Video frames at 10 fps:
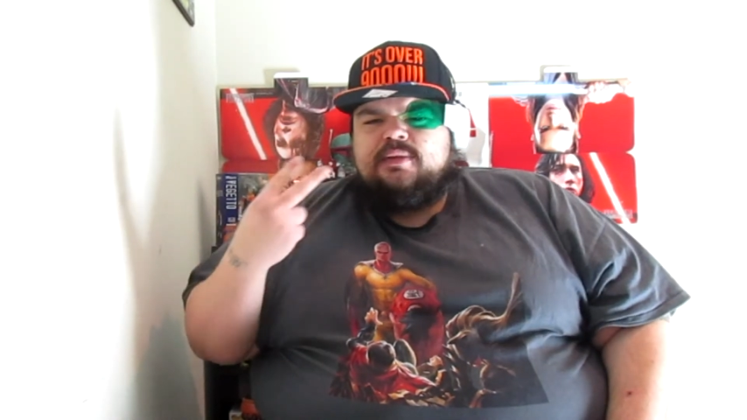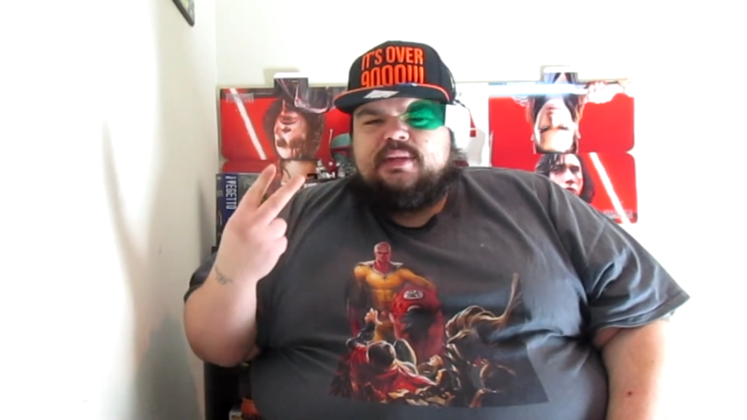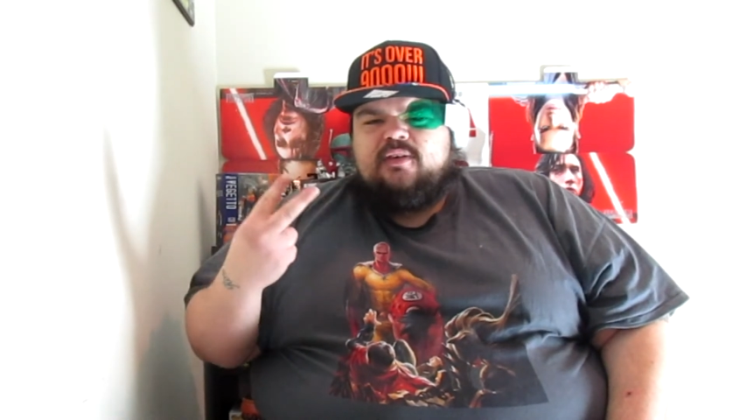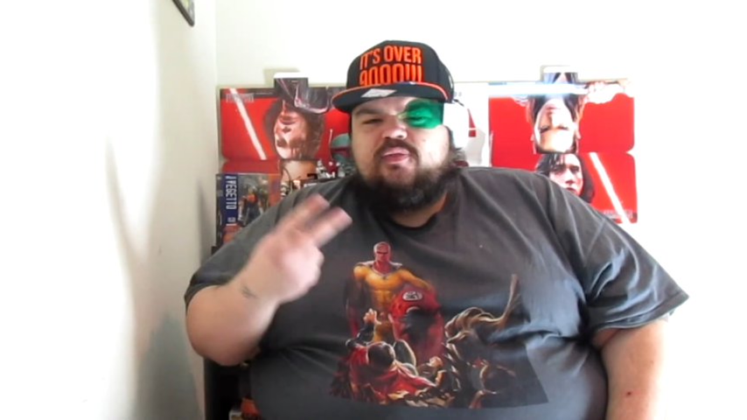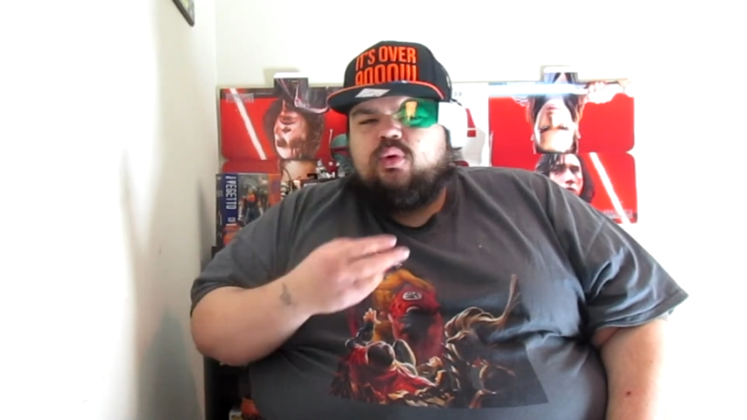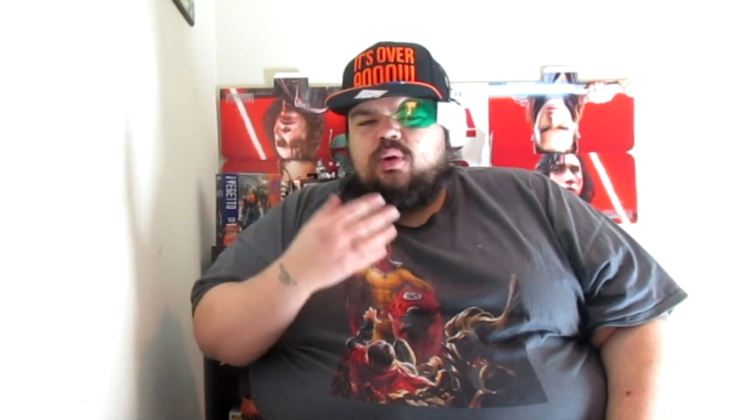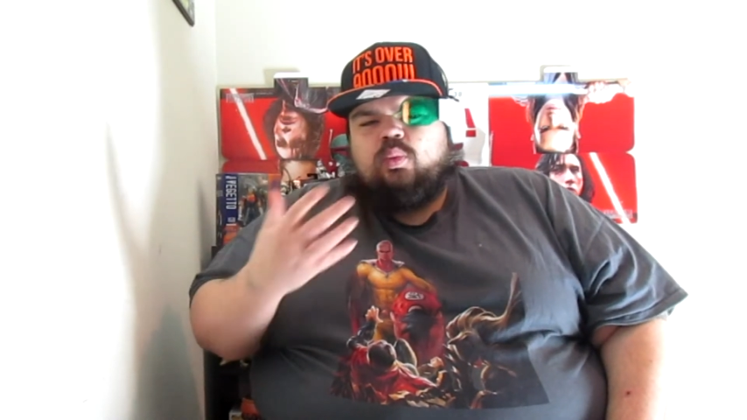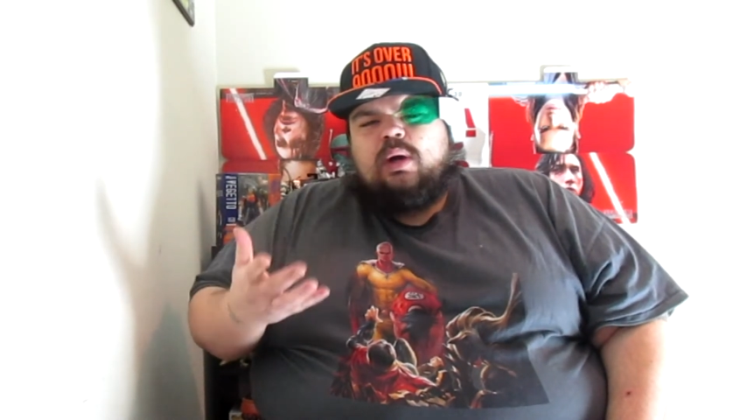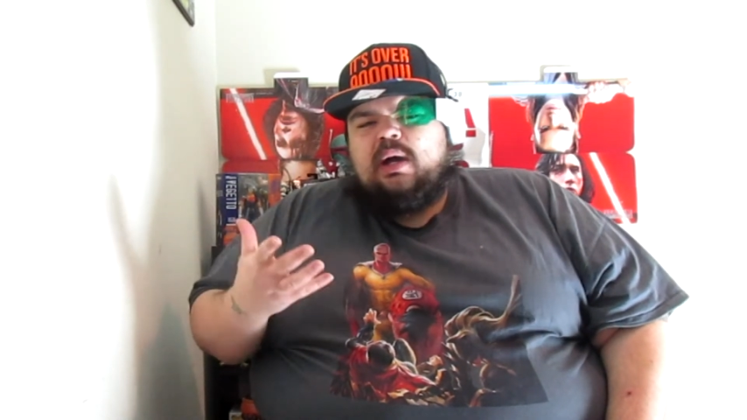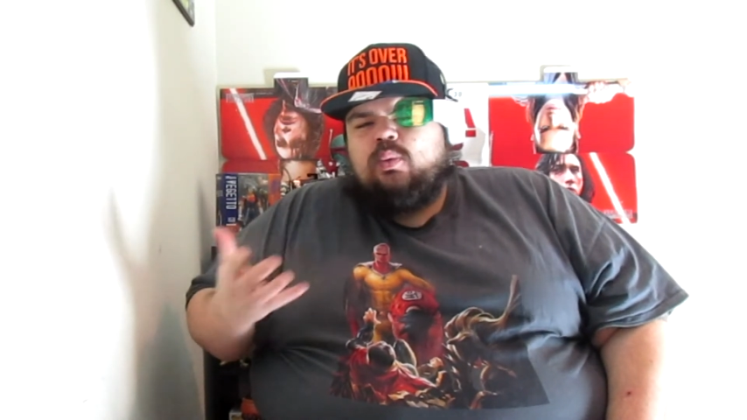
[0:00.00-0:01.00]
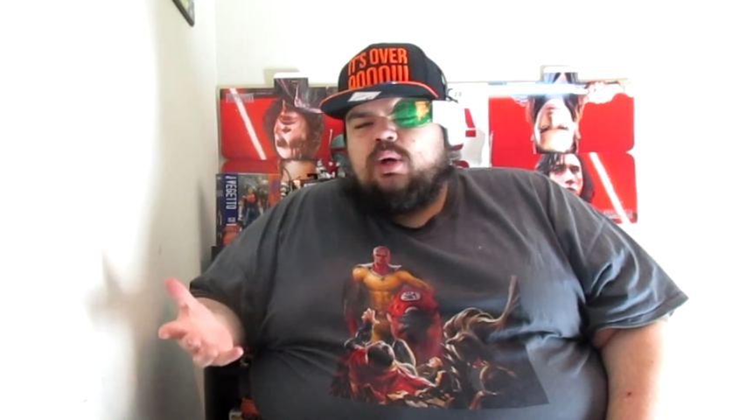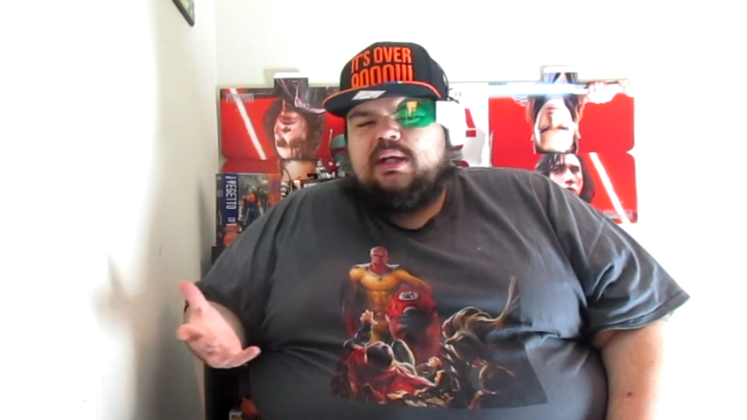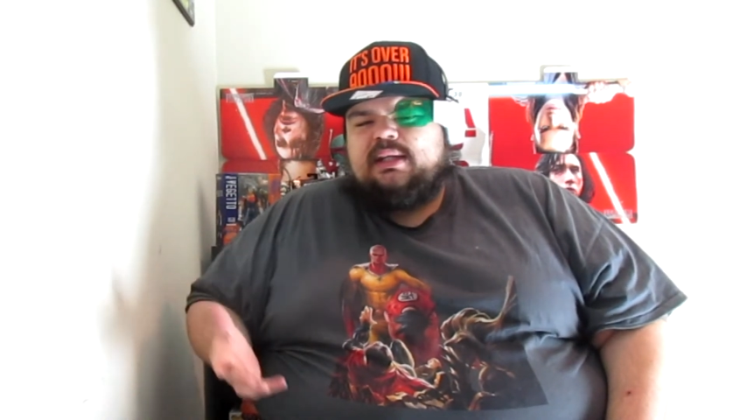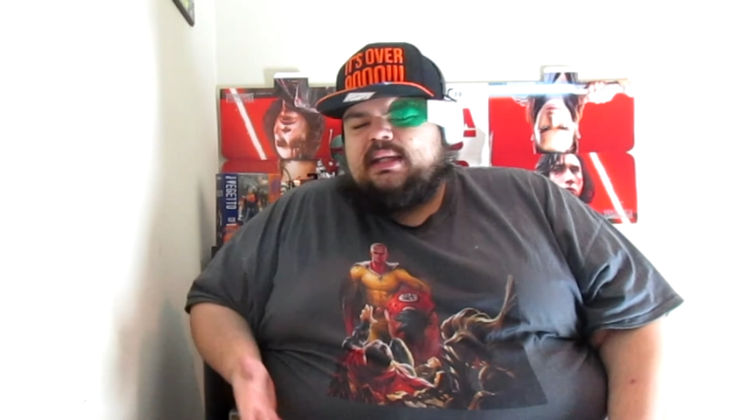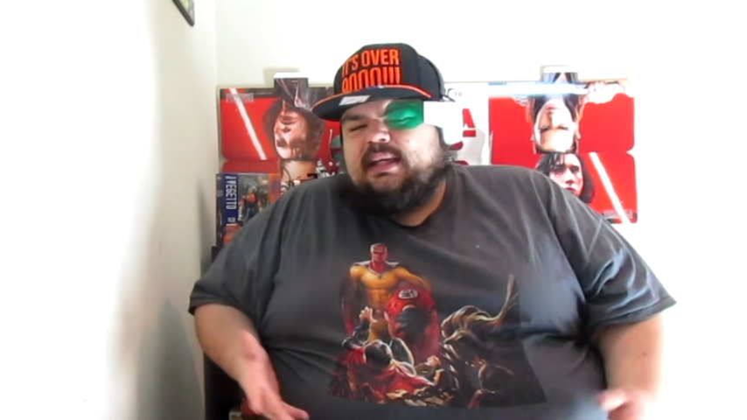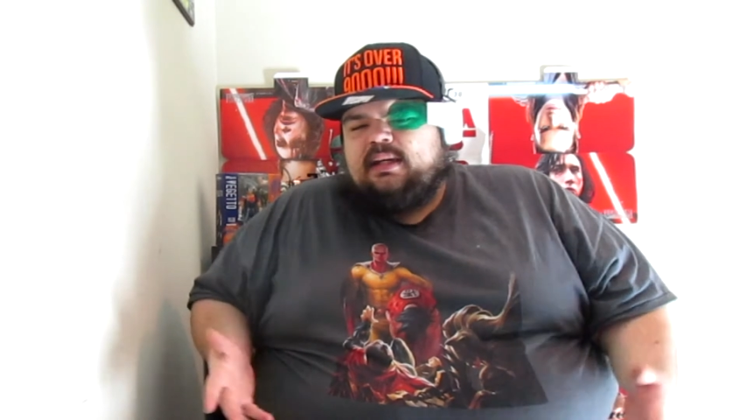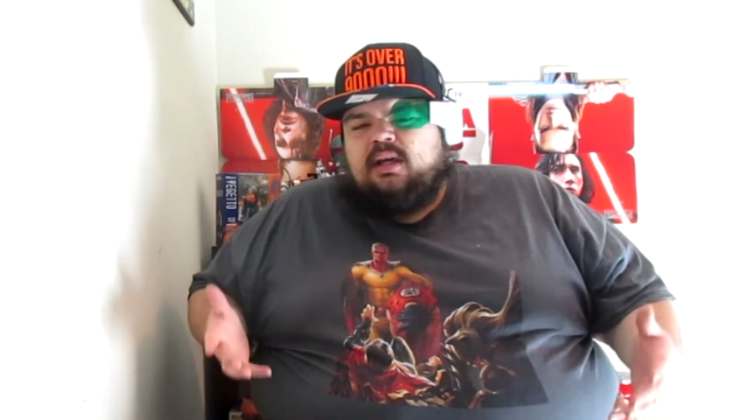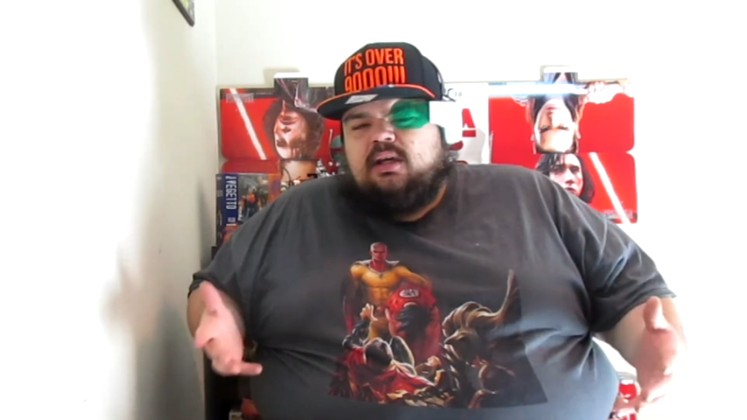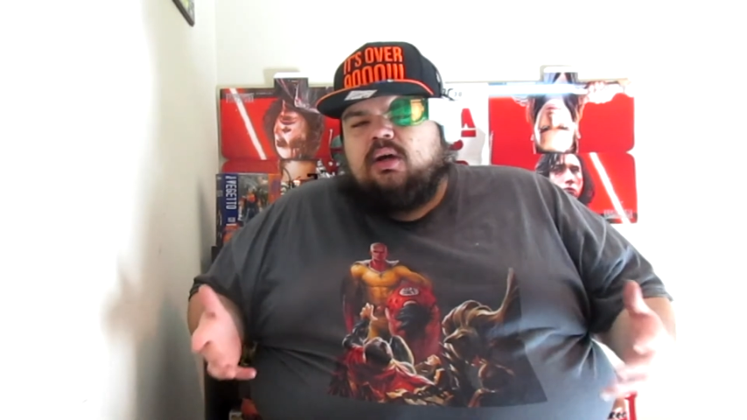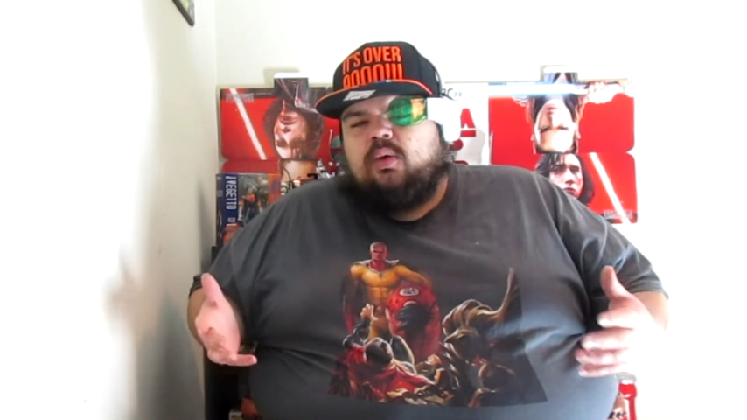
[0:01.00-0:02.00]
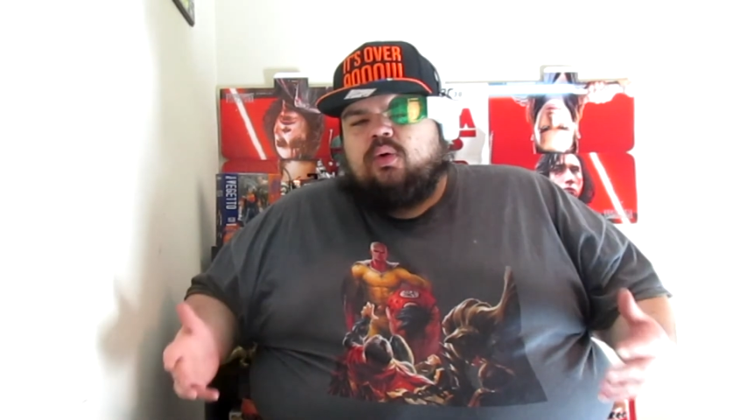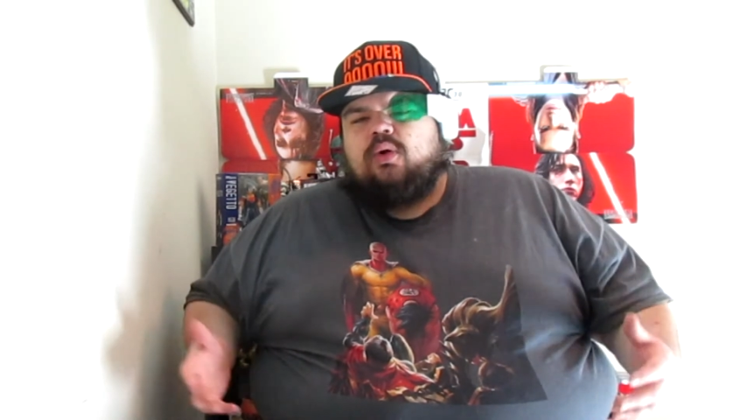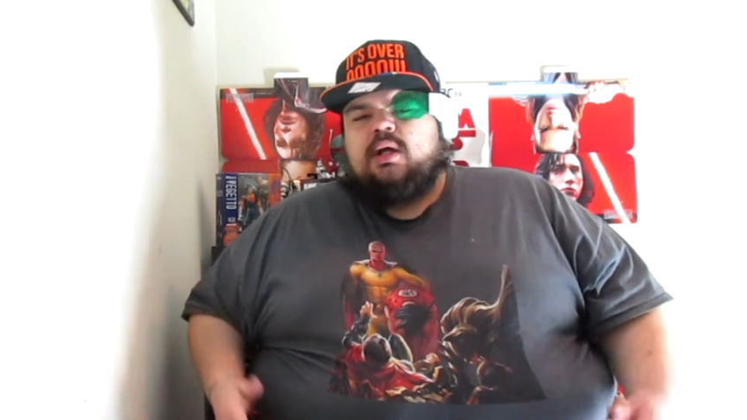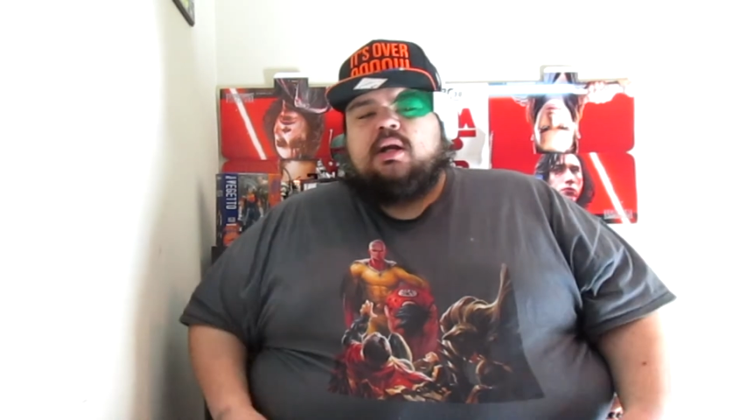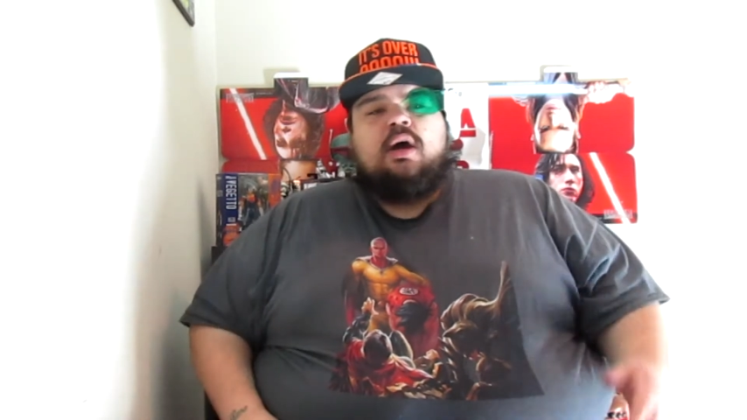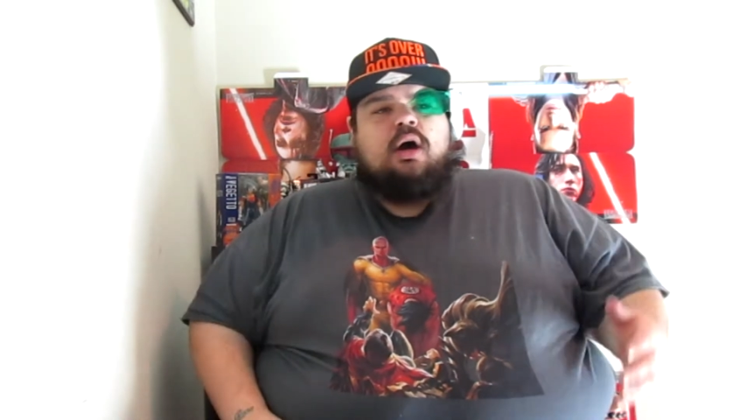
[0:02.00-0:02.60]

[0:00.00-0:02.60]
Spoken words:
therefore why wouldn't it go on?